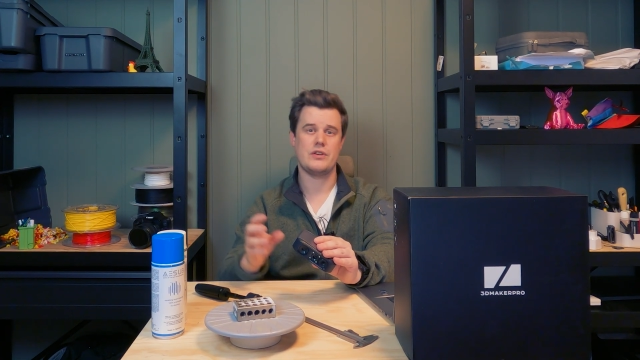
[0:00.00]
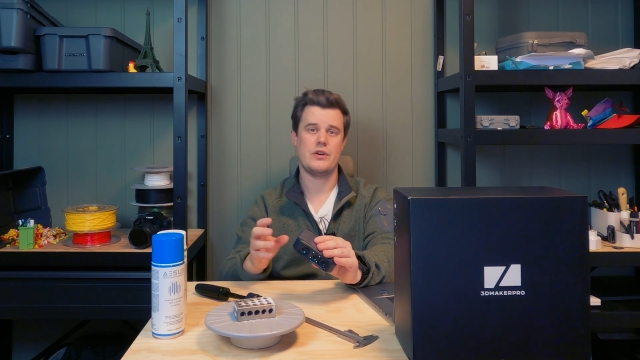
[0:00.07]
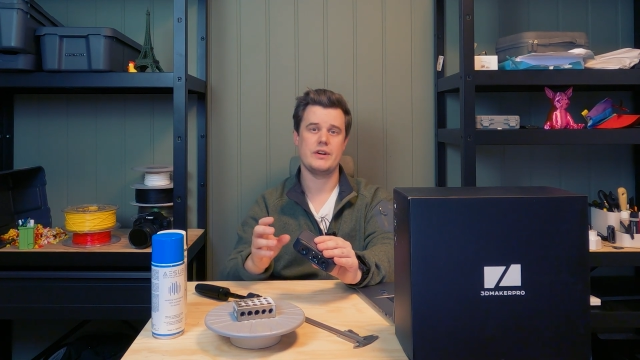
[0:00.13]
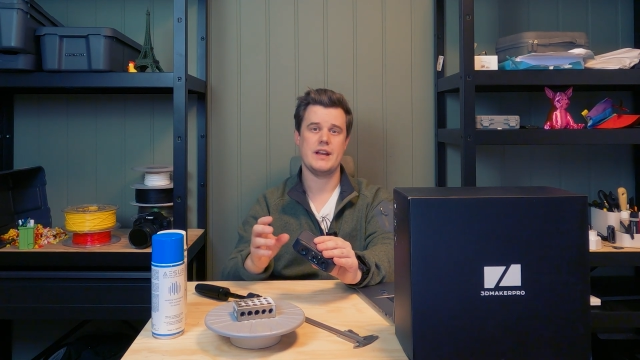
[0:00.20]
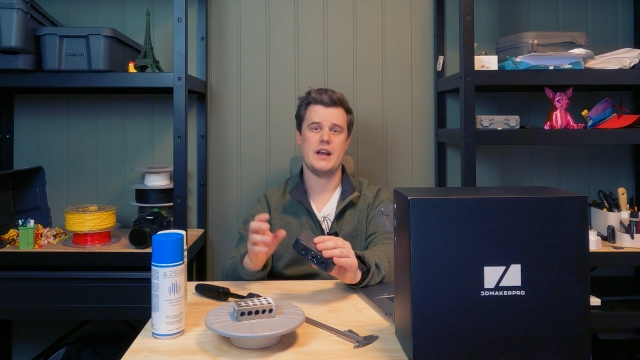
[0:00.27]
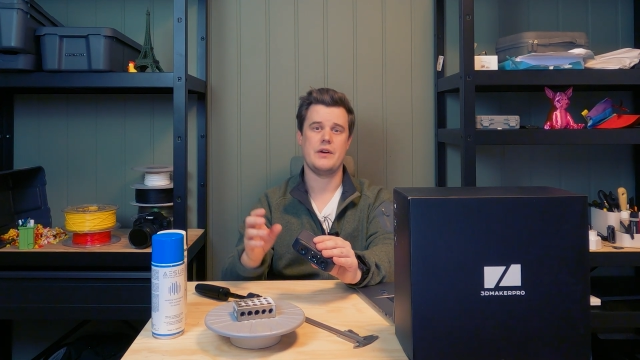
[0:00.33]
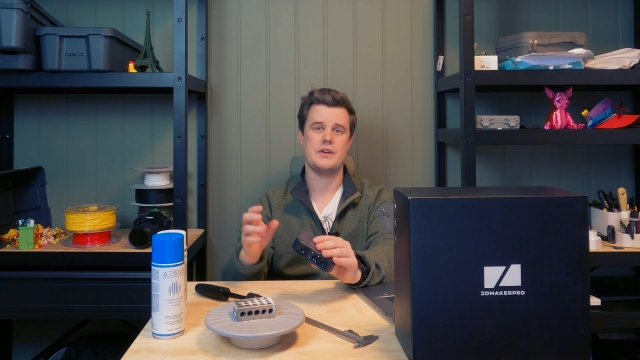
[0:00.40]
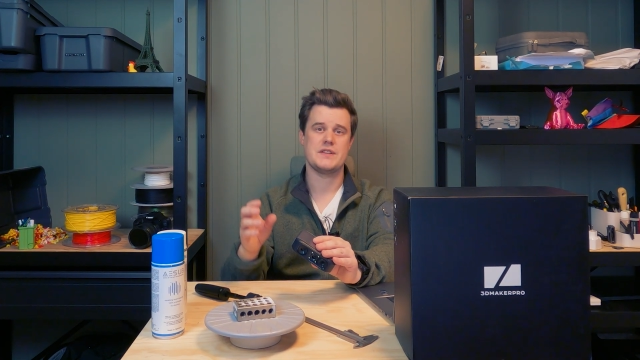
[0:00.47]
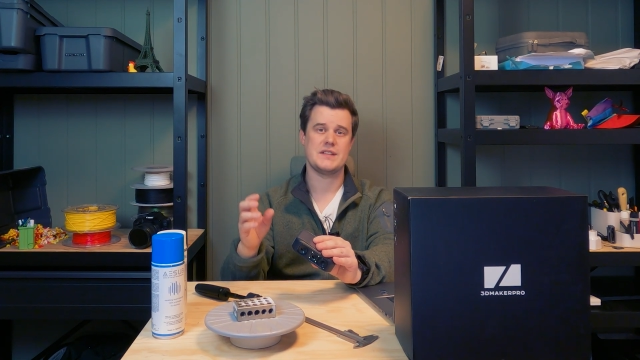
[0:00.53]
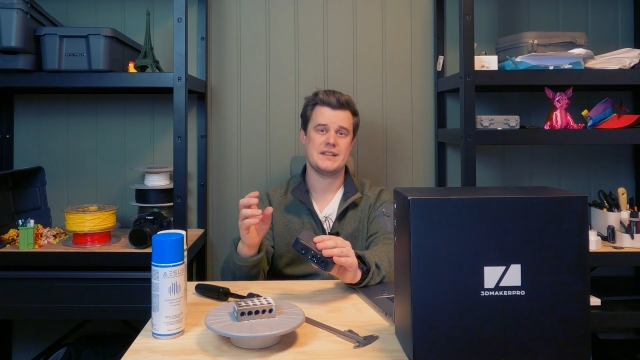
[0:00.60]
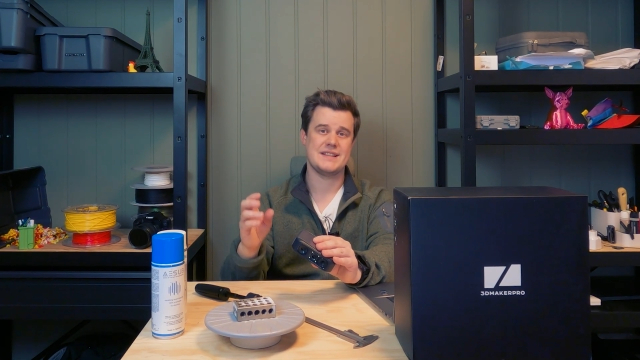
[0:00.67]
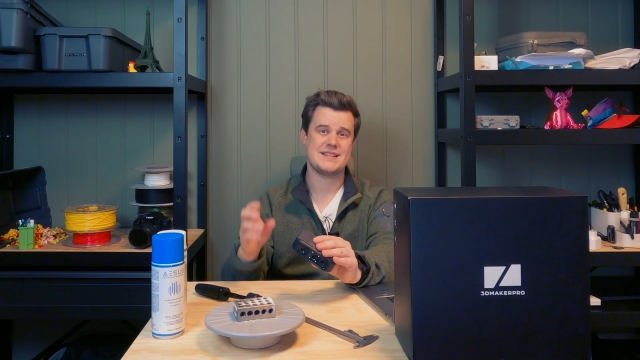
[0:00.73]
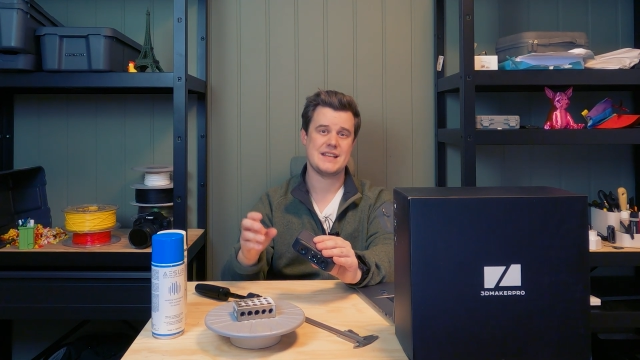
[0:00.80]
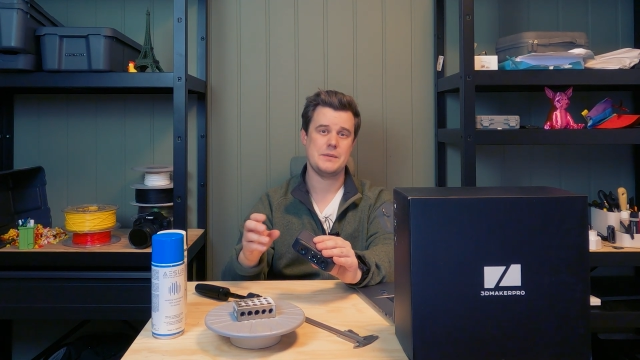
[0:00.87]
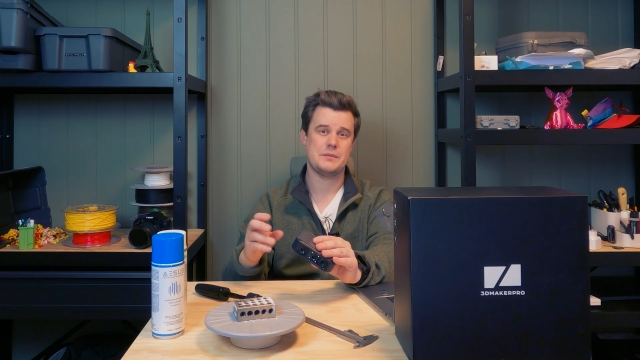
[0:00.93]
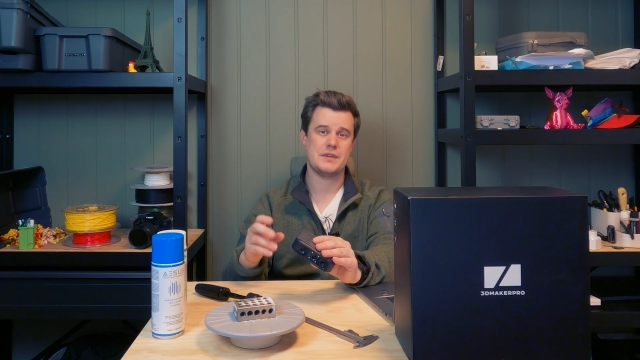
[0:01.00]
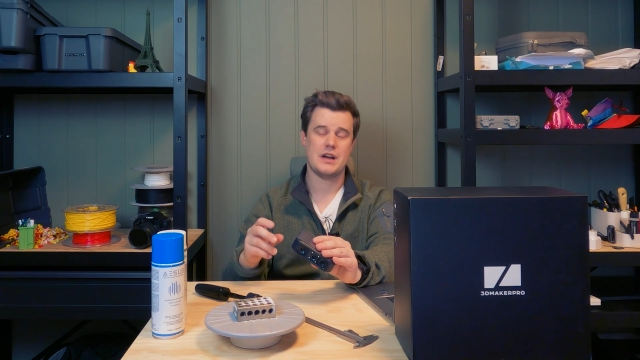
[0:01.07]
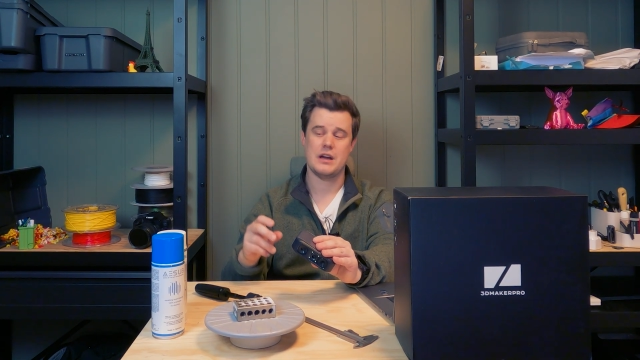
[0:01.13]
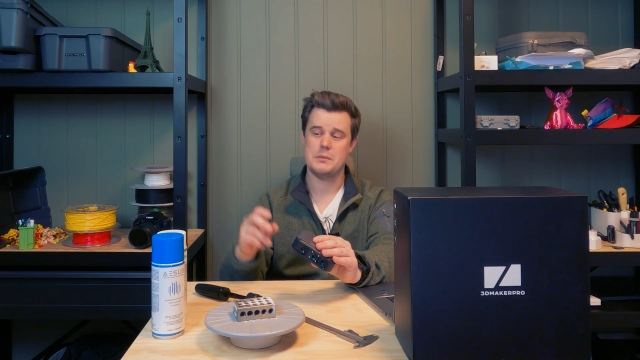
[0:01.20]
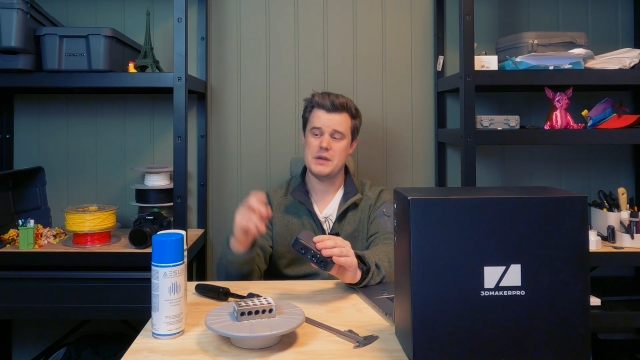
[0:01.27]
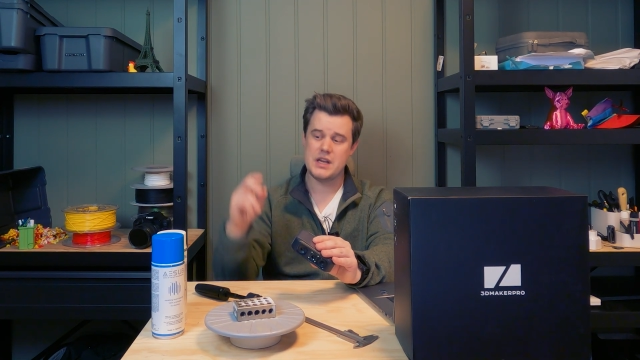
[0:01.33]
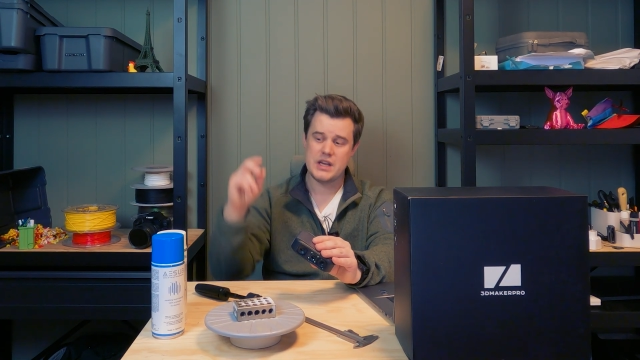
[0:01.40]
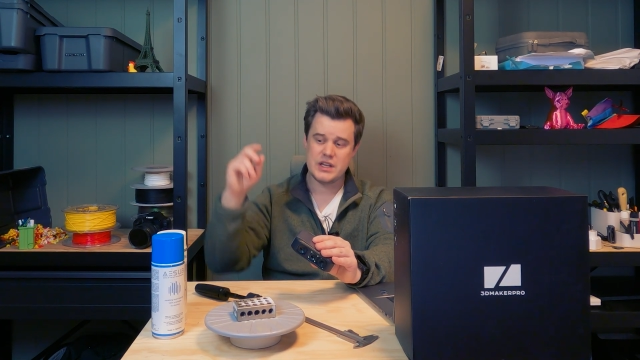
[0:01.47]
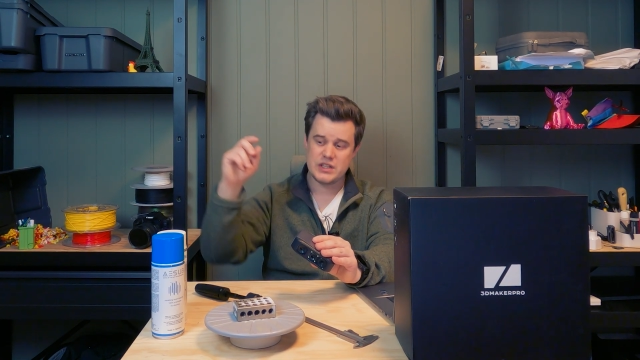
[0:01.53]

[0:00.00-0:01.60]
dark areas at the same time,